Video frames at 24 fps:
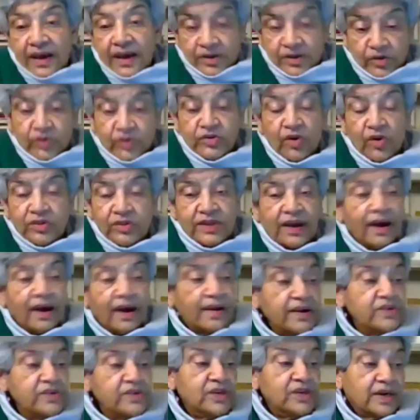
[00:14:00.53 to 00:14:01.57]
So it's not the
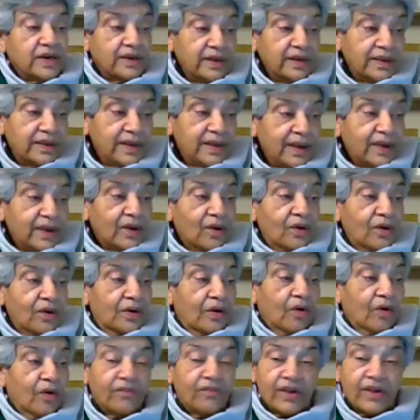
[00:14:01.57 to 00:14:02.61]
current year or a